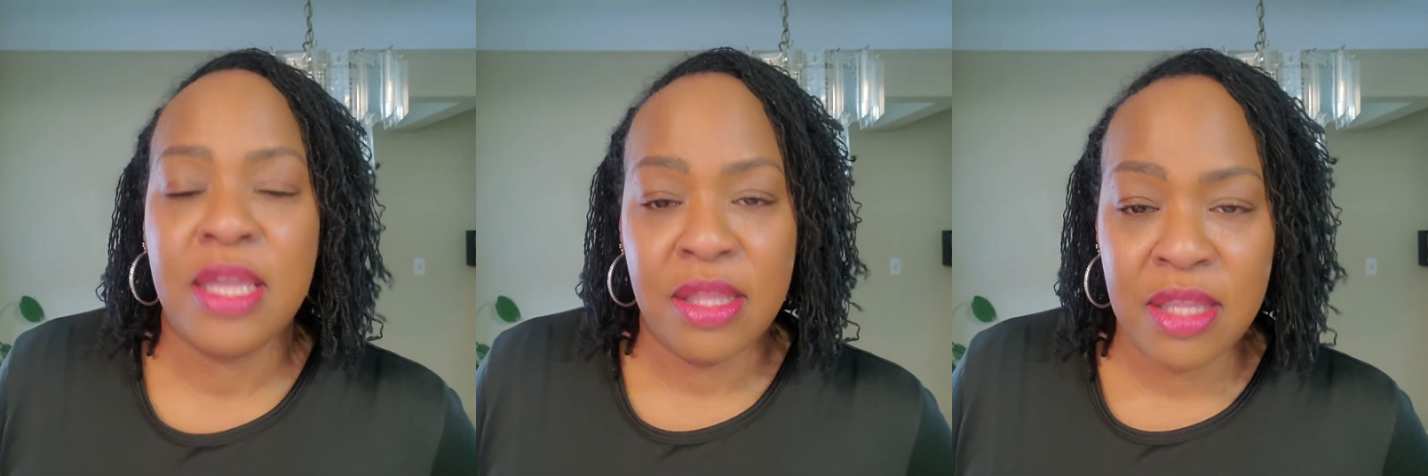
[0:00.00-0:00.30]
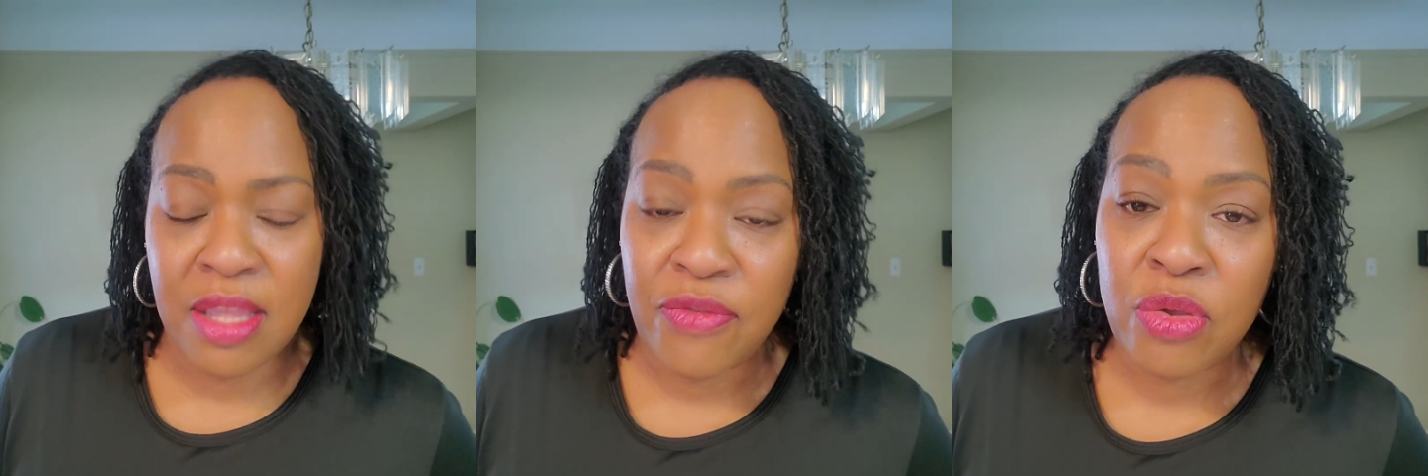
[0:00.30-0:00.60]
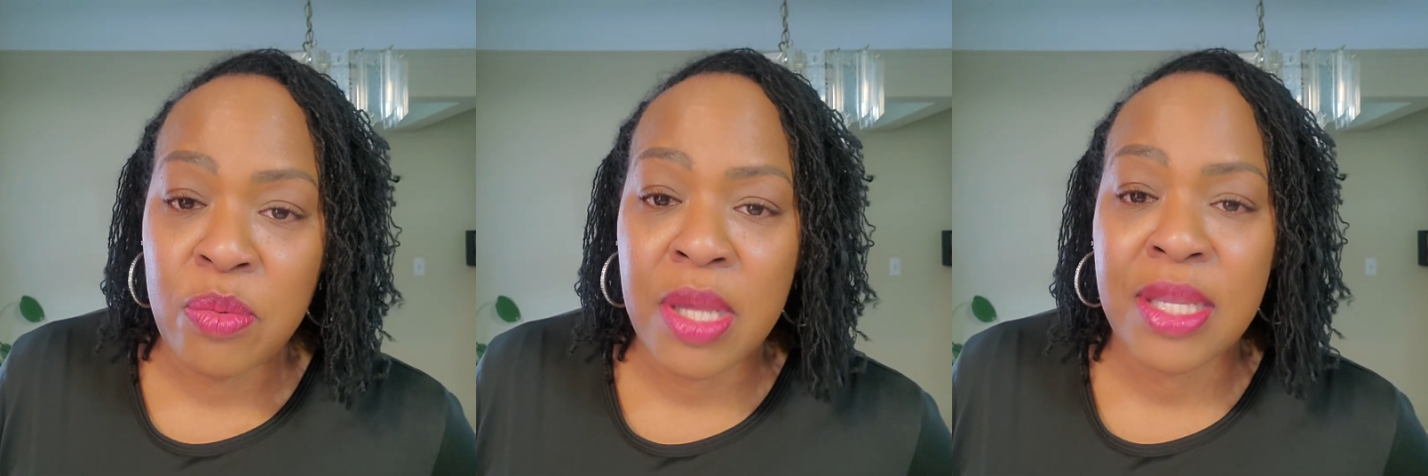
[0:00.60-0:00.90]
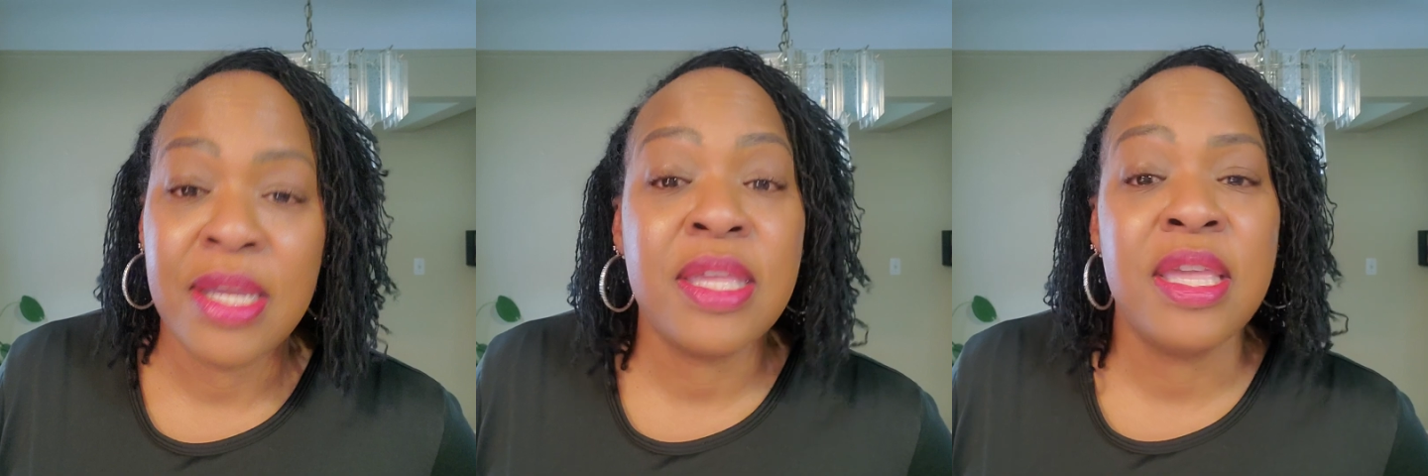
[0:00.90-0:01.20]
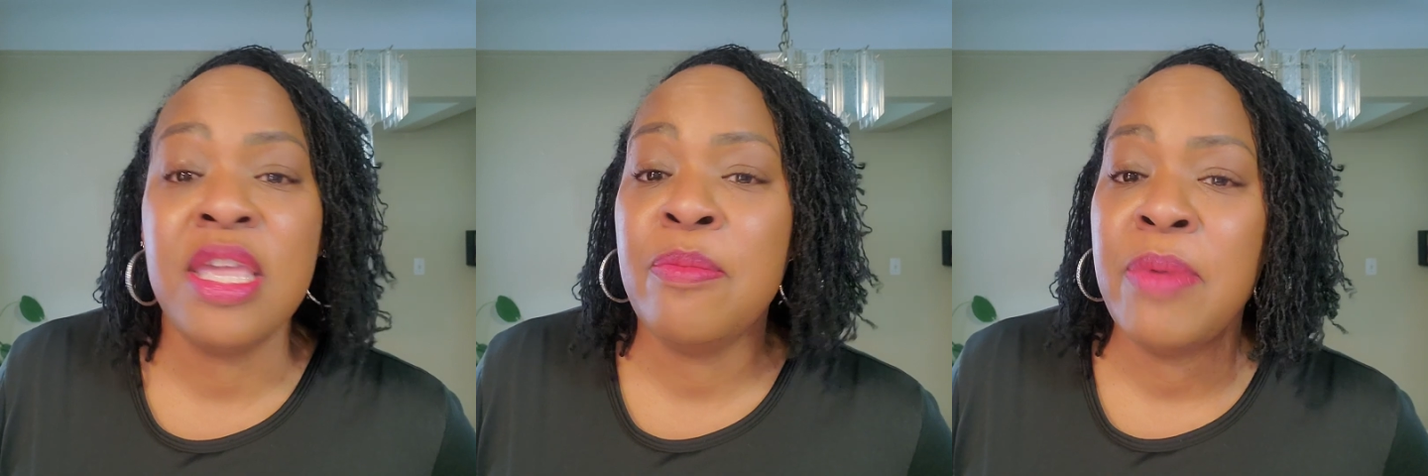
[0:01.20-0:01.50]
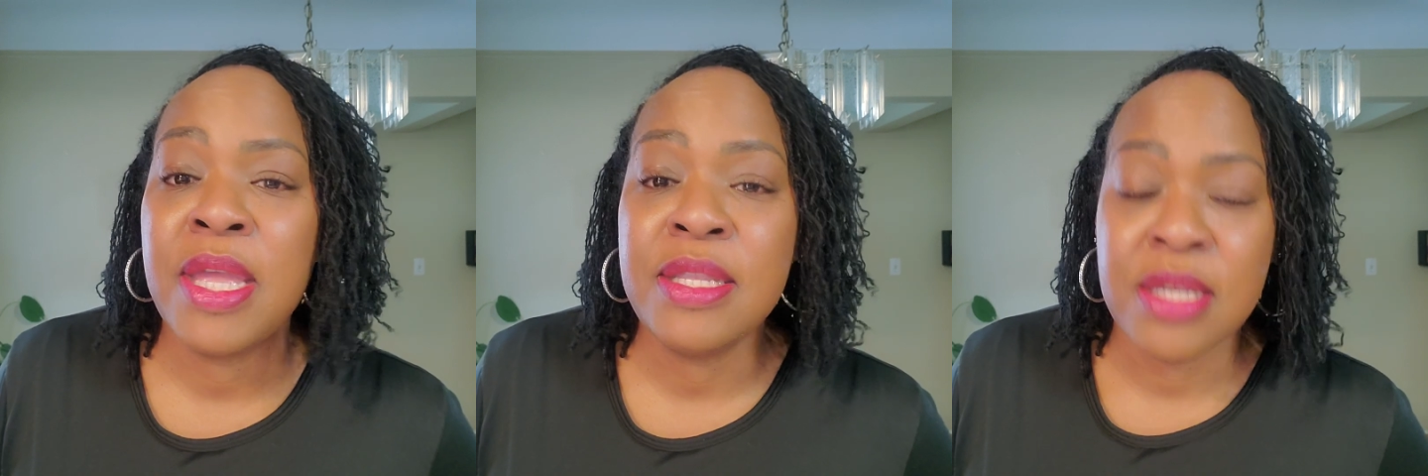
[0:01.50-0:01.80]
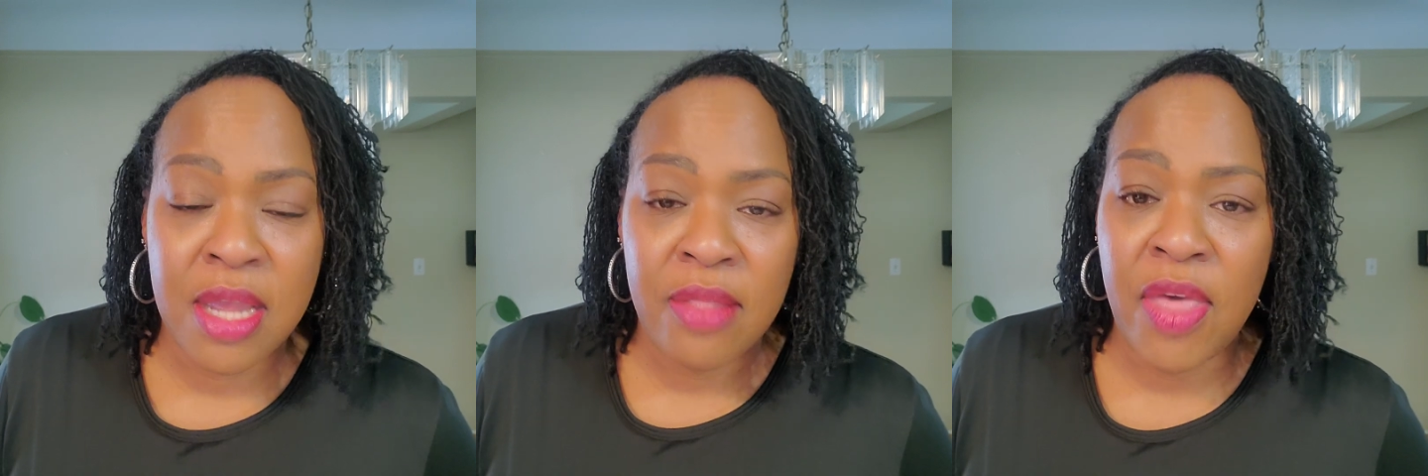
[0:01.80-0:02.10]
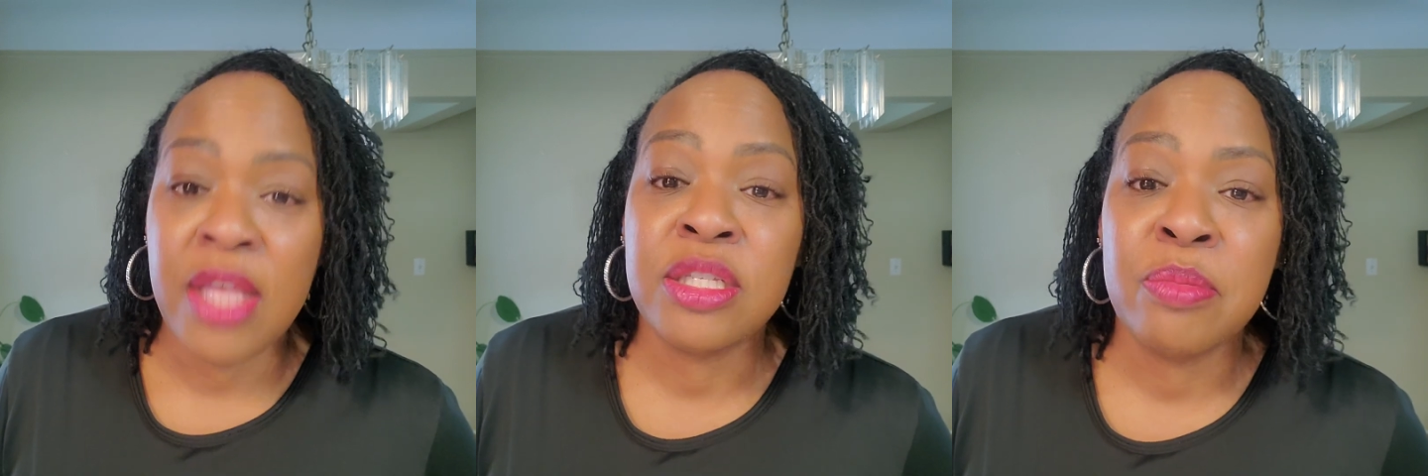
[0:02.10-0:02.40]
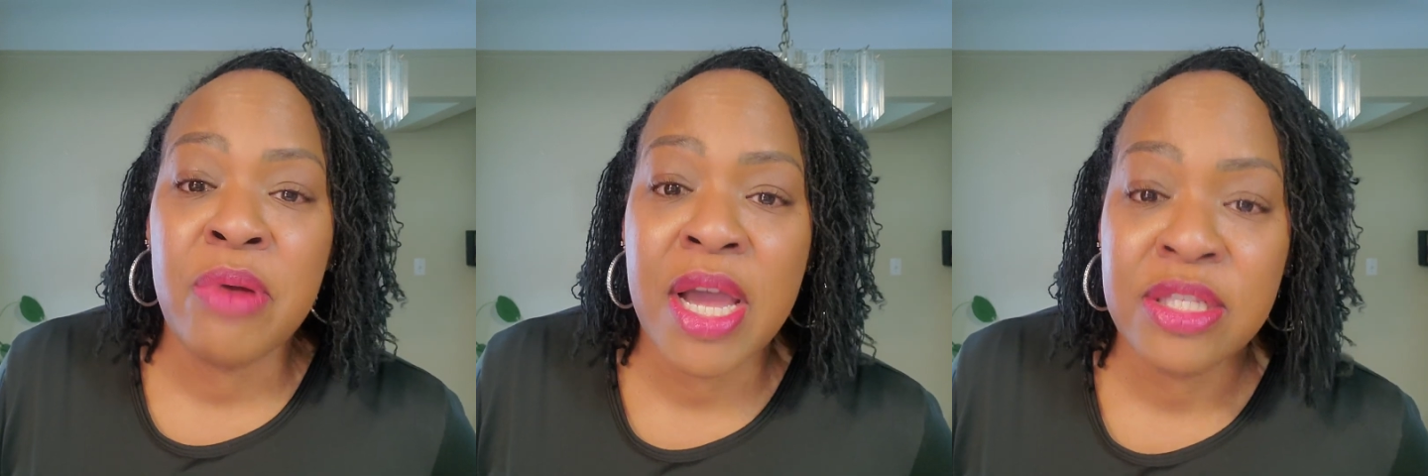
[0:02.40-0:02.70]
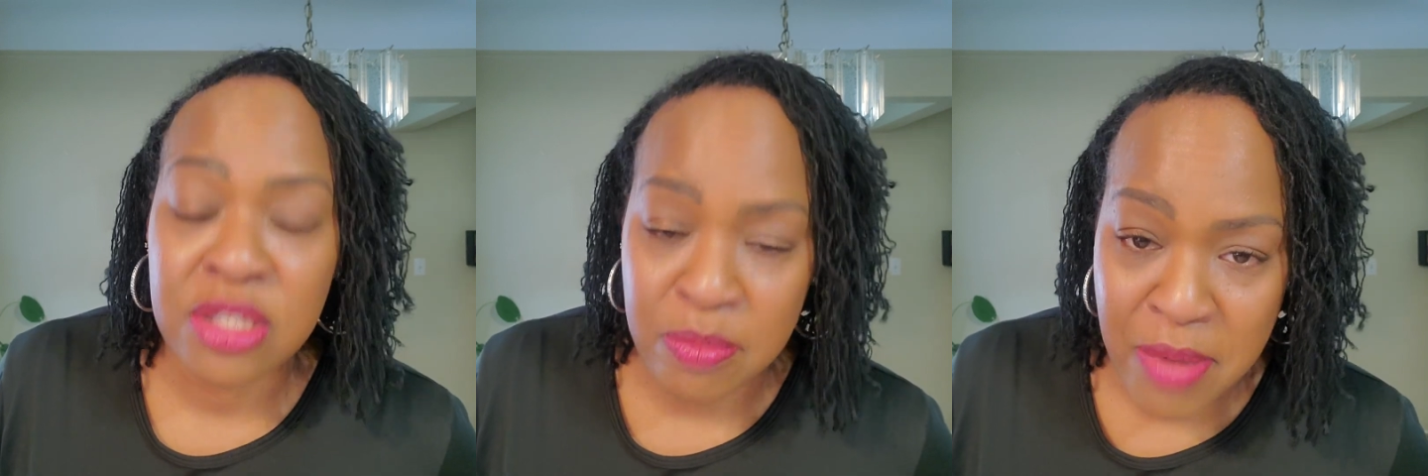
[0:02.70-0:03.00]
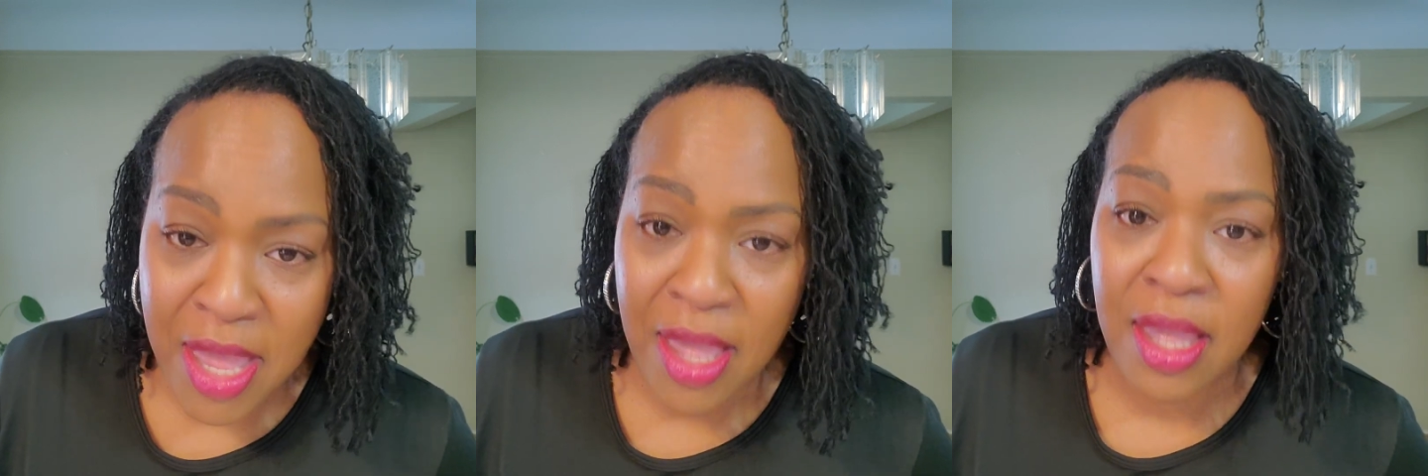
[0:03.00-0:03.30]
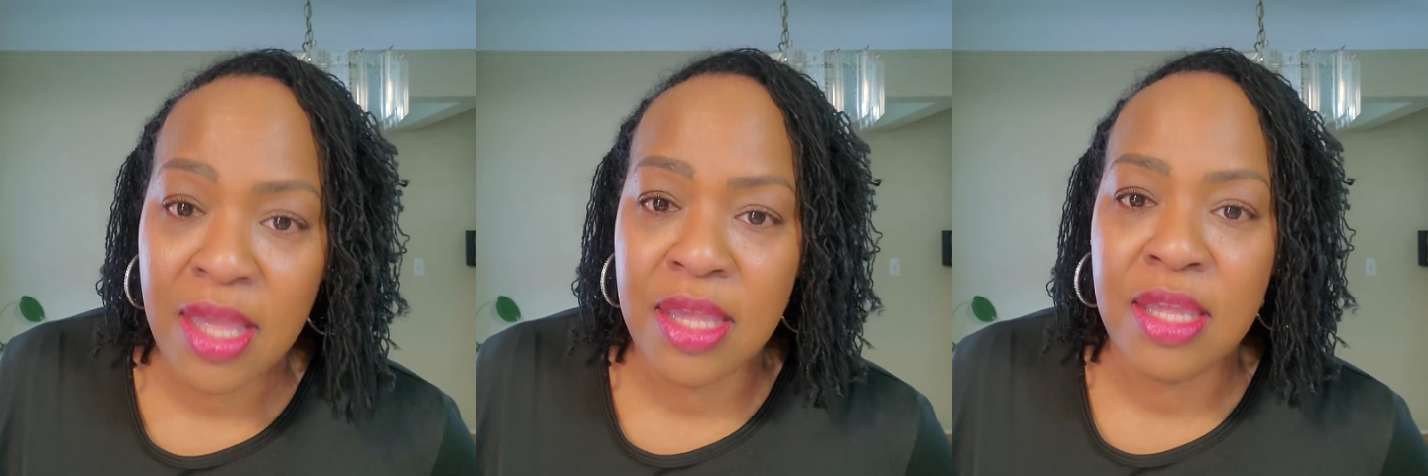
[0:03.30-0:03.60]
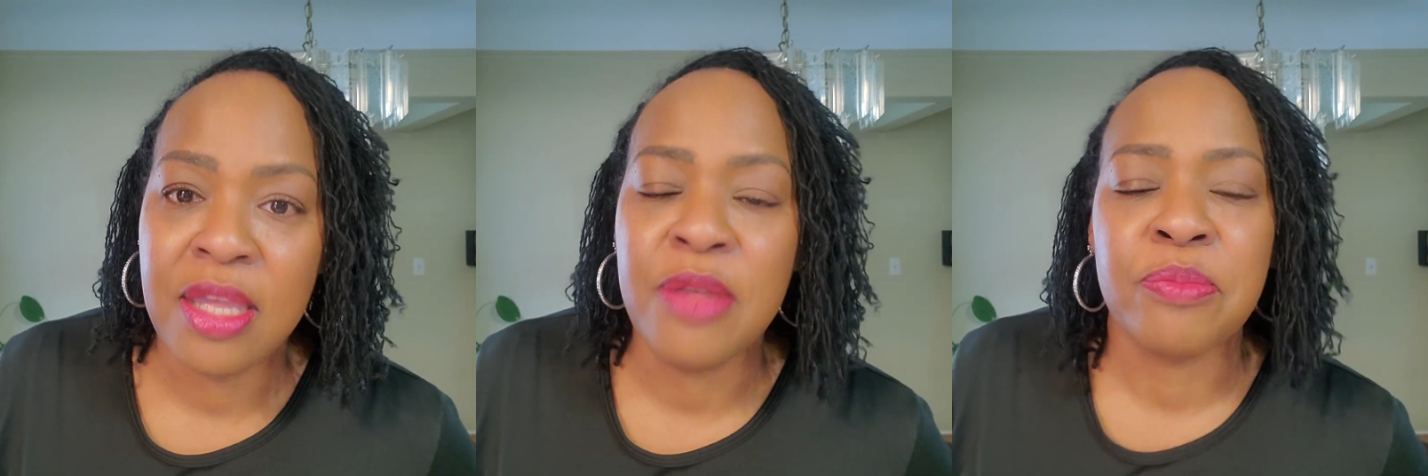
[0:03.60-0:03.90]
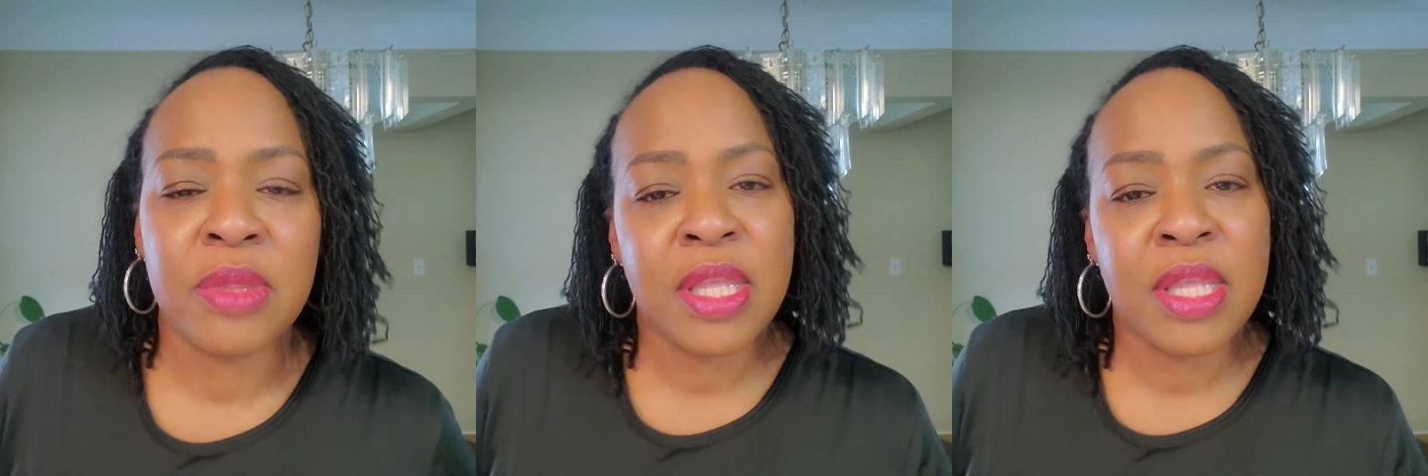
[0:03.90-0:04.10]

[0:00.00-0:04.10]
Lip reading: And if you want to keep it, there's a price to pay.